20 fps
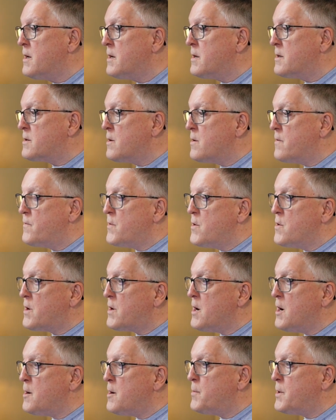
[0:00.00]
So if your
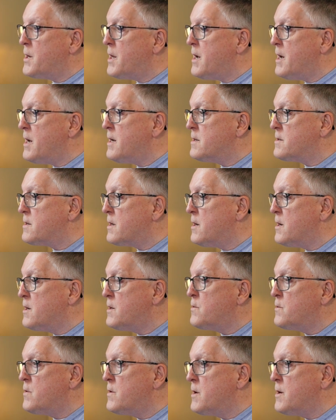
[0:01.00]
company has
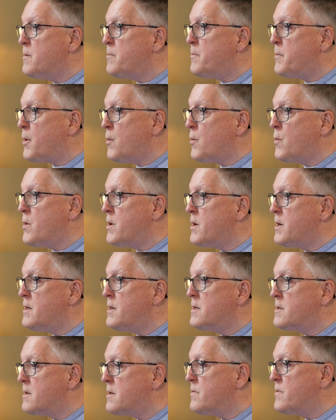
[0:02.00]
100
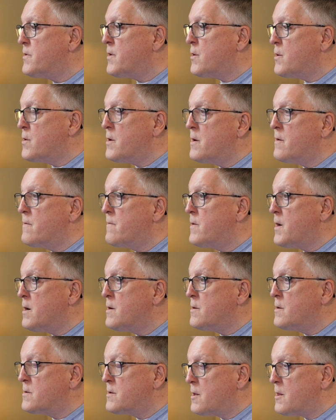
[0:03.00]
employees and 30 of
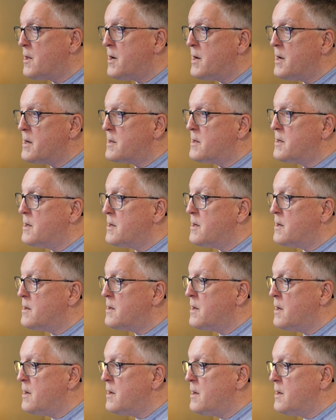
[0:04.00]
those
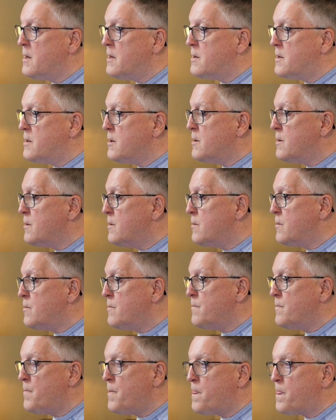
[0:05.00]
elected
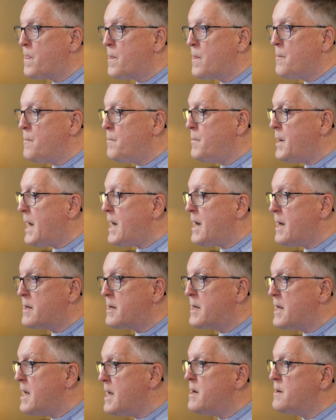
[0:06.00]
to buy
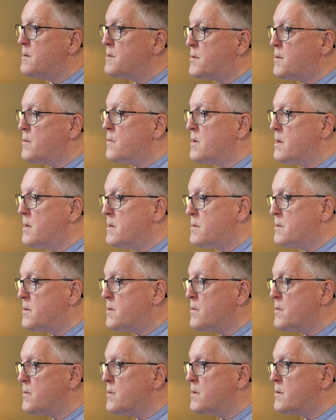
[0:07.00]
cancer
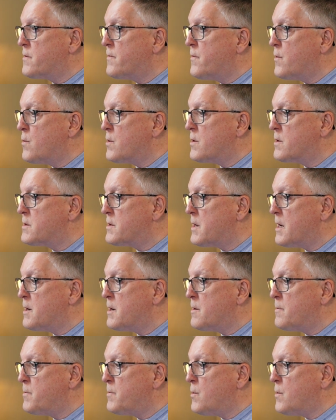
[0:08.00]
insurance, for
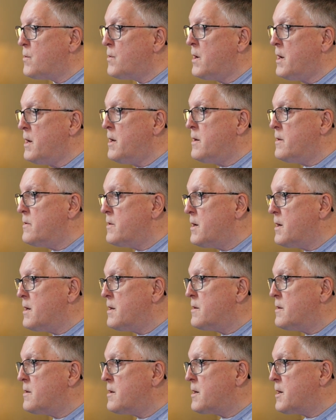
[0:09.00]
example,
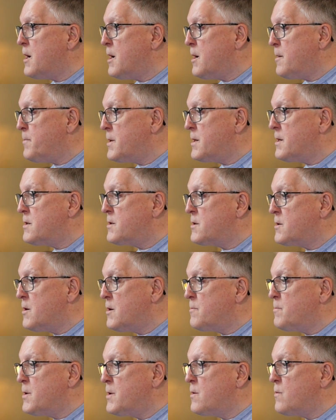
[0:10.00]
then the company
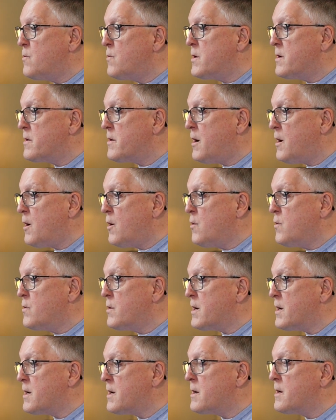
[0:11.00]
should be
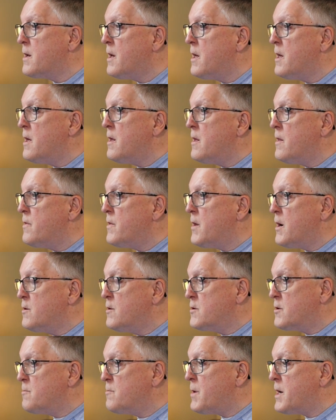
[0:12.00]
withholding
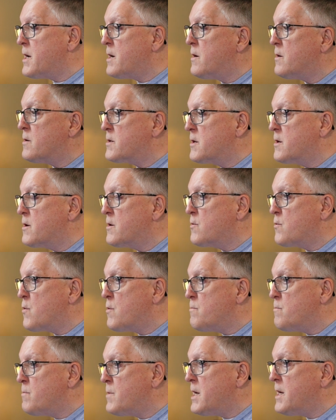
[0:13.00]
those amounts and
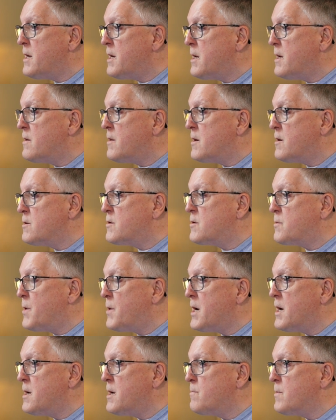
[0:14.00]
remitting those
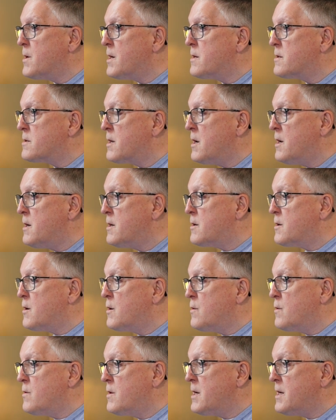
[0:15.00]
payments
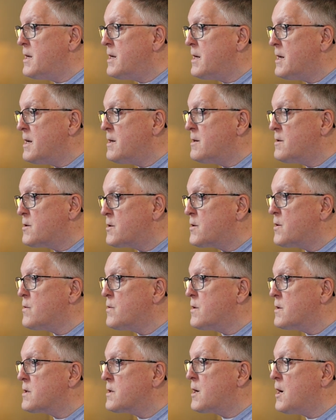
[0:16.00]
to the
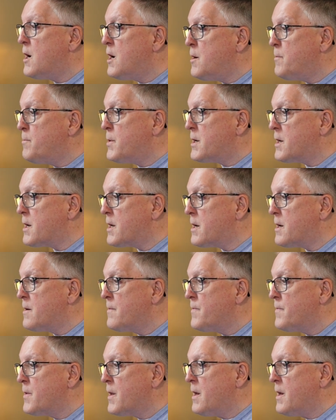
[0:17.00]
insurance company.